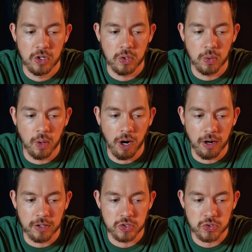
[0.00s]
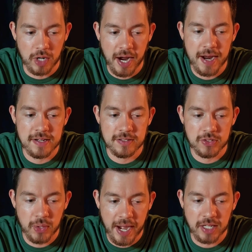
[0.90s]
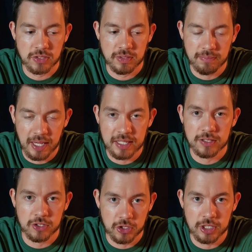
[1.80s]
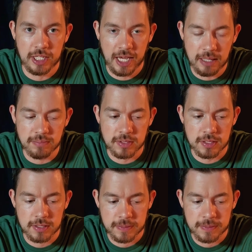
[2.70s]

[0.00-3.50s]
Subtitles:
who are trying to actually make good games.